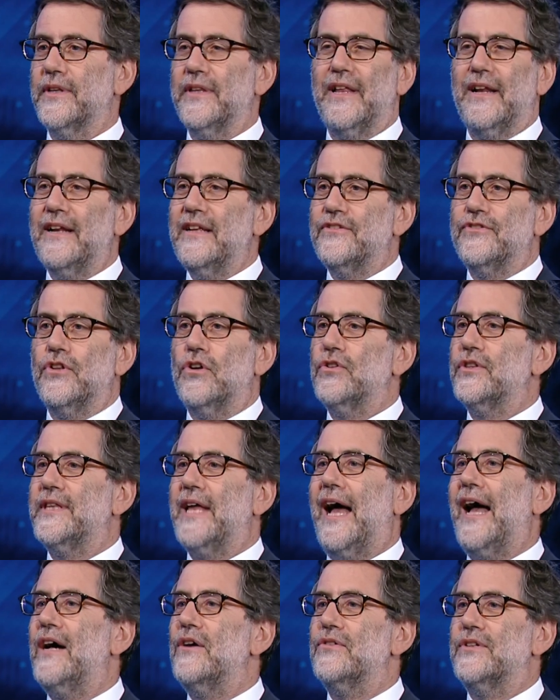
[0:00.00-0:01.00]
There is no
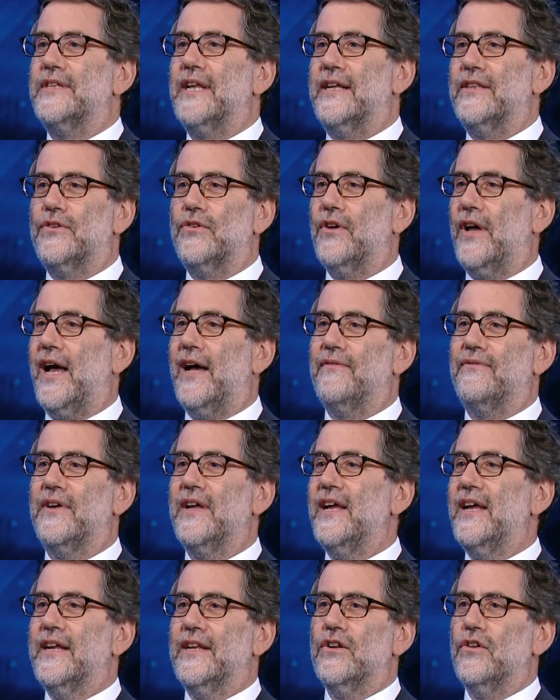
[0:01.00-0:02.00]
doubt that you have,
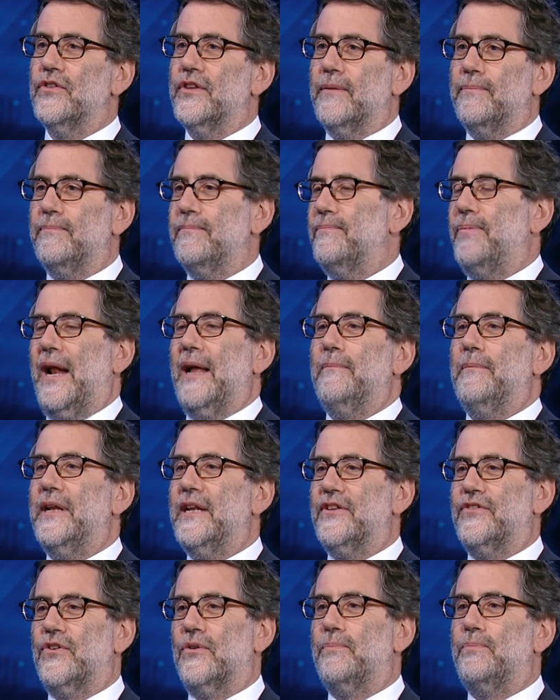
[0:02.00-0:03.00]
you know, the Prime
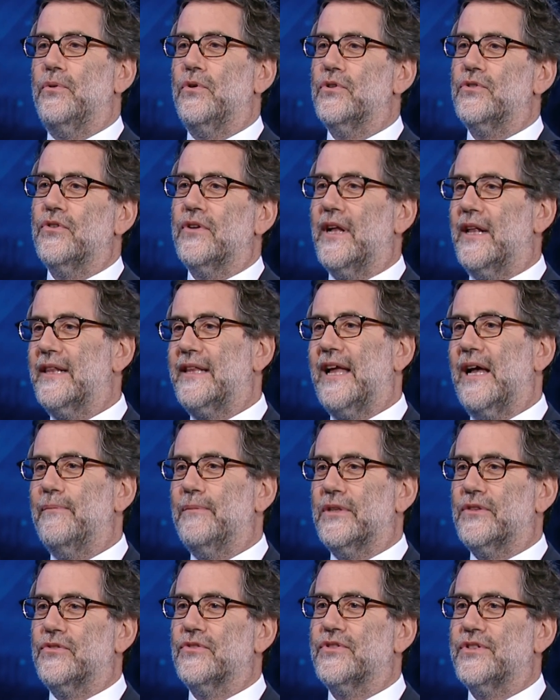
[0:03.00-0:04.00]
Minister of Portugal
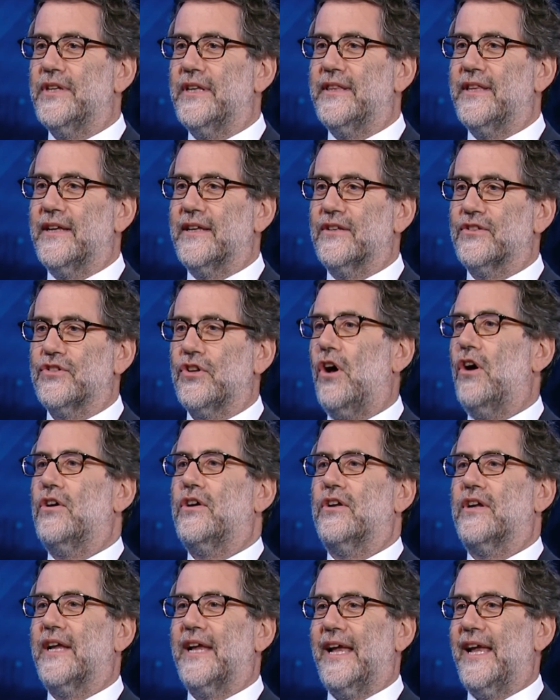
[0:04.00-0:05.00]
coming to see the
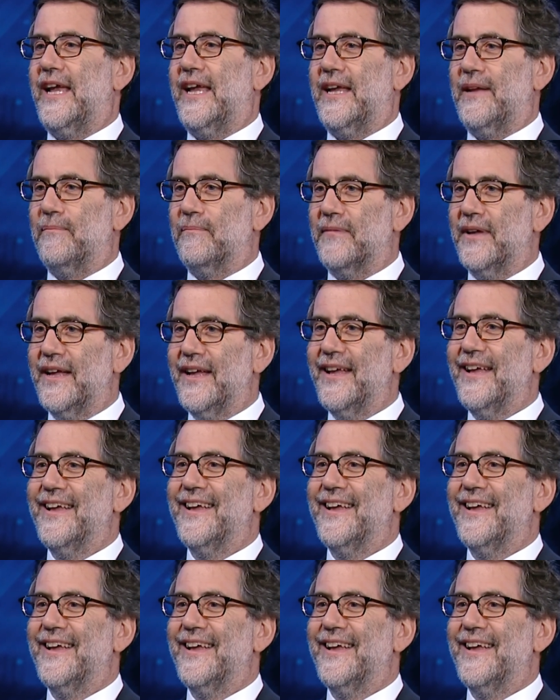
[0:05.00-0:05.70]
soccer game. And down in